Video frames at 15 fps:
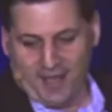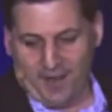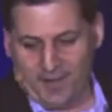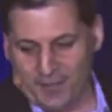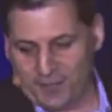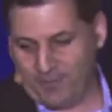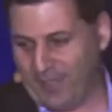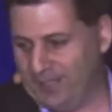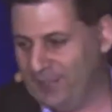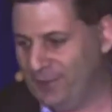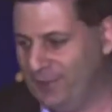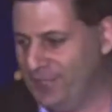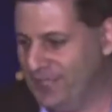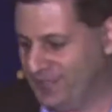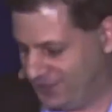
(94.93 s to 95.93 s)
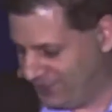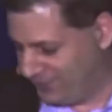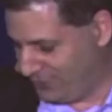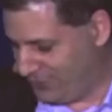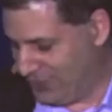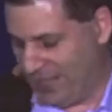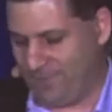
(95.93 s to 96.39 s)
These are my little nieces,
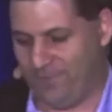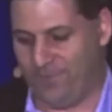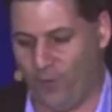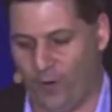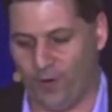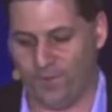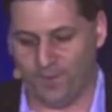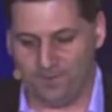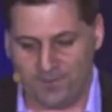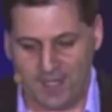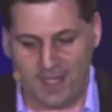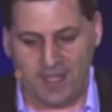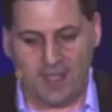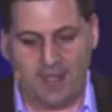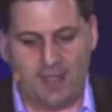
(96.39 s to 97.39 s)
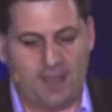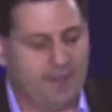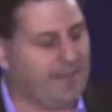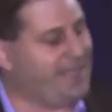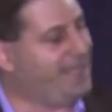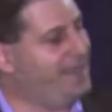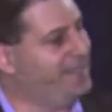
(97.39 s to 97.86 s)
I have 4 of them.
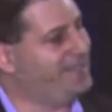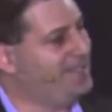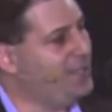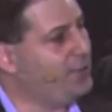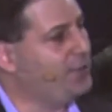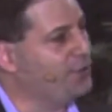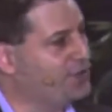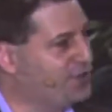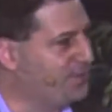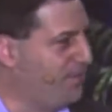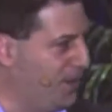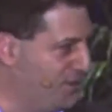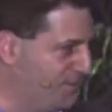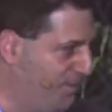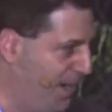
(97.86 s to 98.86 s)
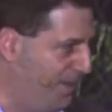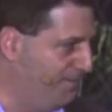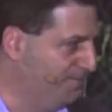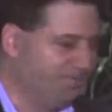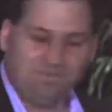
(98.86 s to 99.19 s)
The secret is SpongeBob.